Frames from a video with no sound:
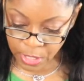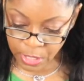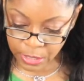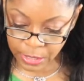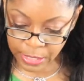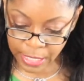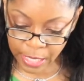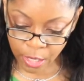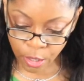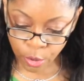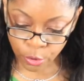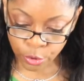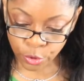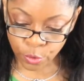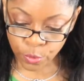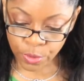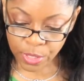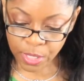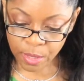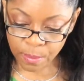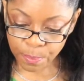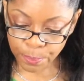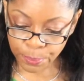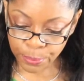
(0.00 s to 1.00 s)
Now you
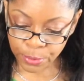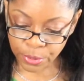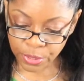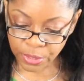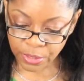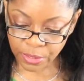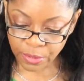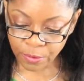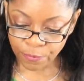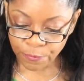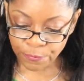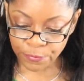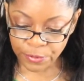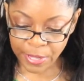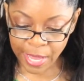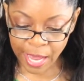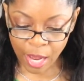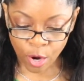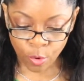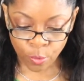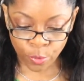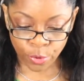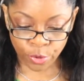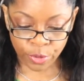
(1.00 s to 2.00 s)
can put the
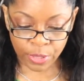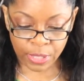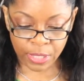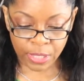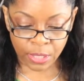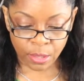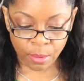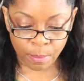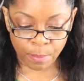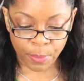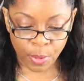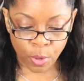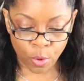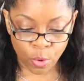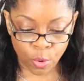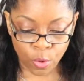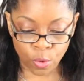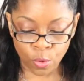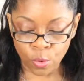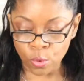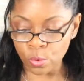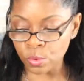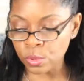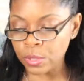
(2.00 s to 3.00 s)
flour in a
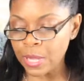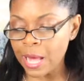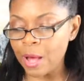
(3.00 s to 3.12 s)
bowl.